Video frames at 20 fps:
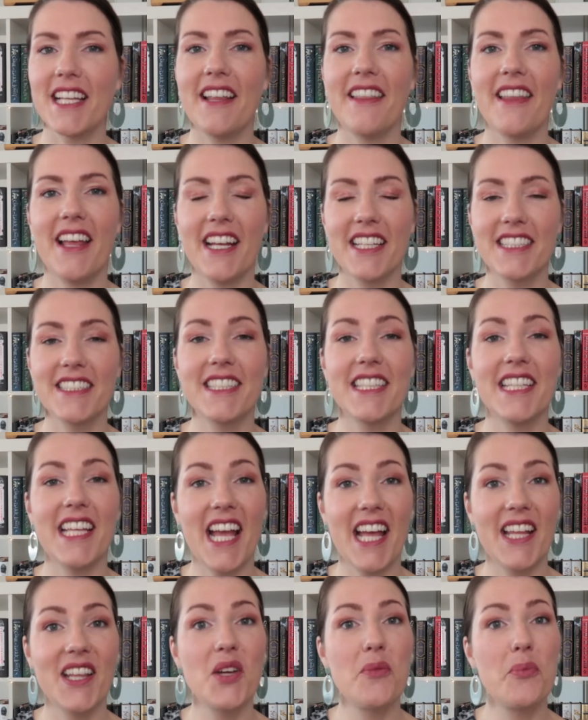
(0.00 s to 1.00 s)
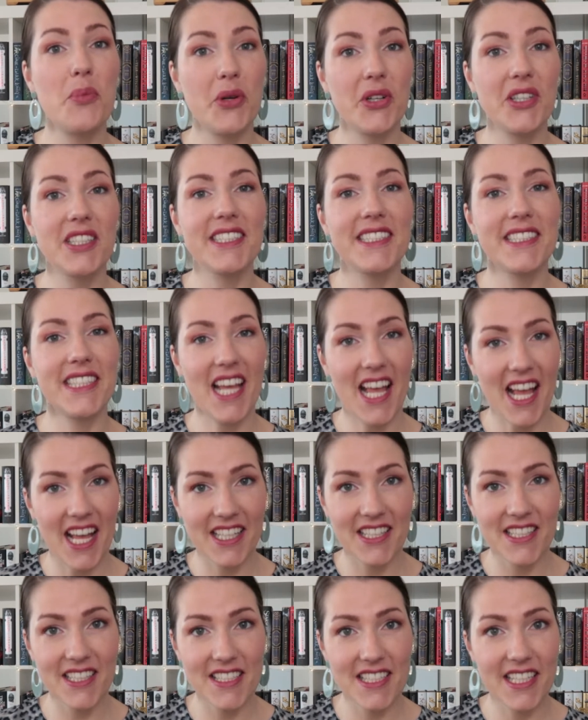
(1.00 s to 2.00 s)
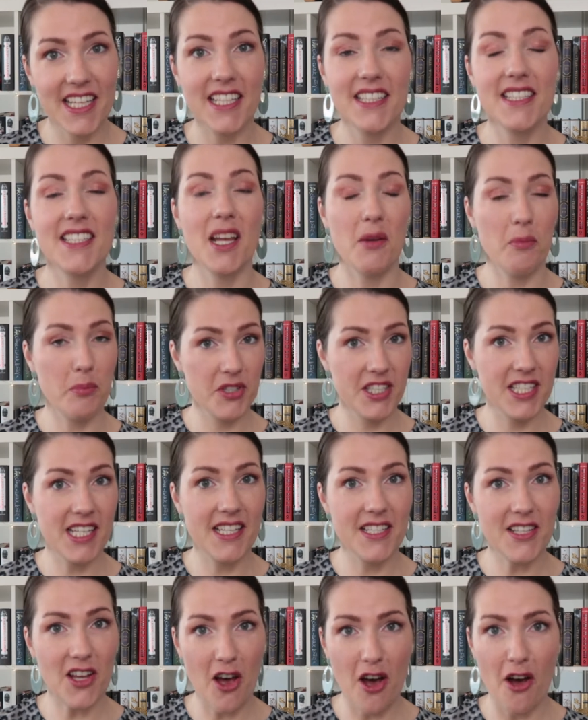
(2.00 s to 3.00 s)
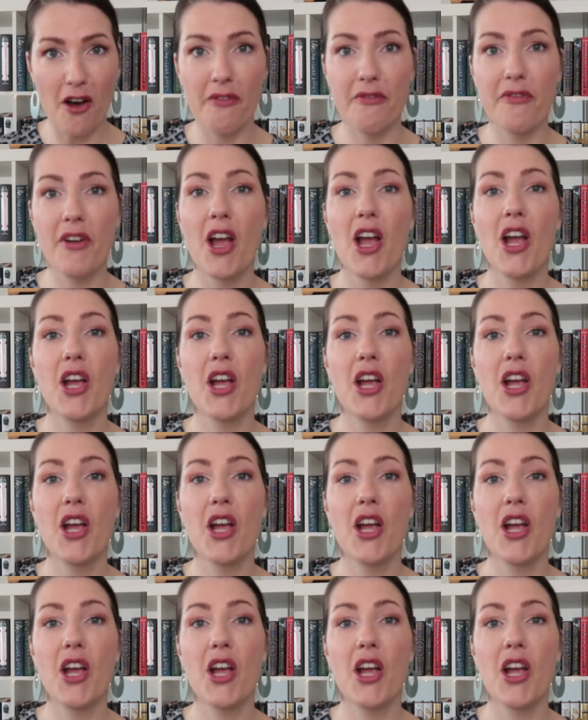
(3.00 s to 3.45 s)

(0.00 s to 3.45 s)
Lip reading: and that is LeandaBooks10 to get 10% off